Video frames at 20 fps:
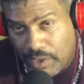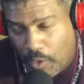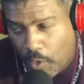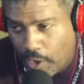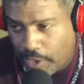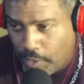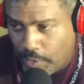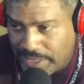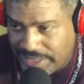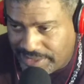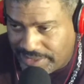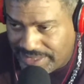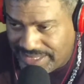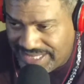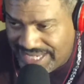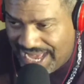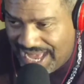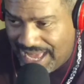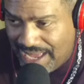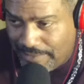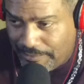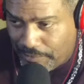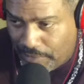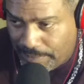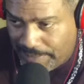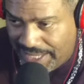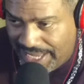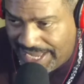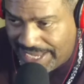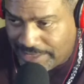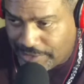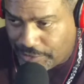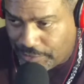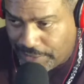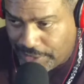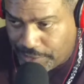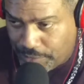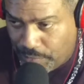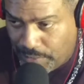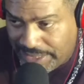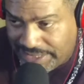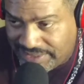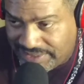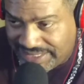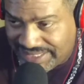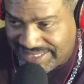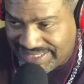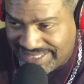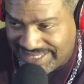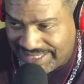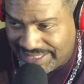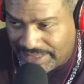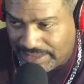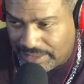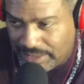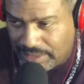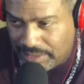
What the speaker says: are going to die from cancer in 2016.